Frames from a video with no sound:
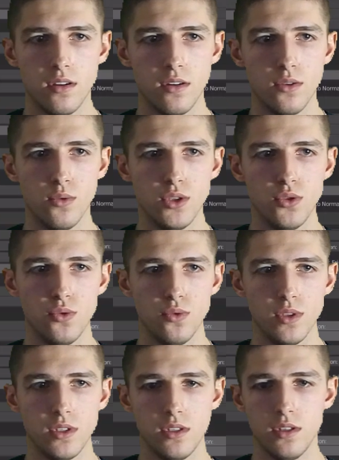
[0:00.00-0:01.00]
which
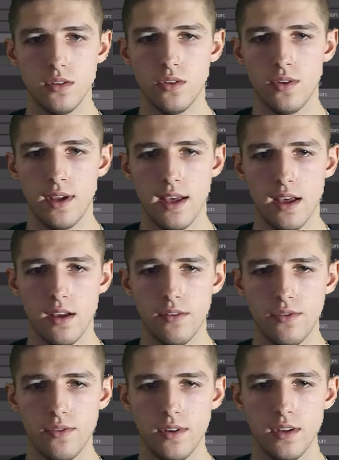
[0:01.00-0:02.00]
we still don't
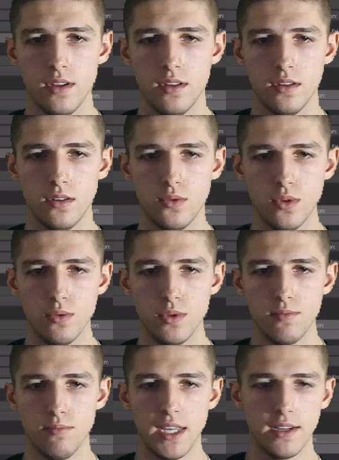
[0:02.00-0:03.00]
have and we
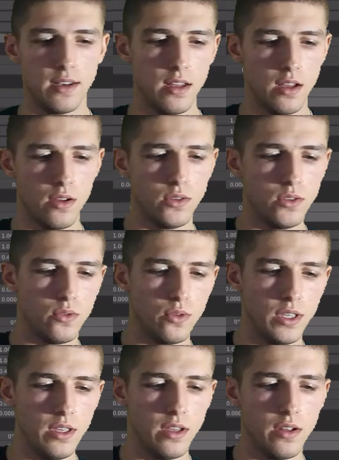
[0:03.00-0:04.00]
will make now, so
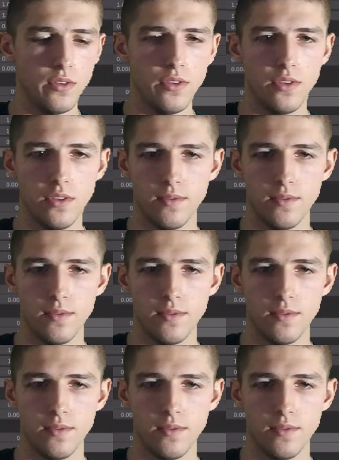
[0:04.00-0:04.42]
health.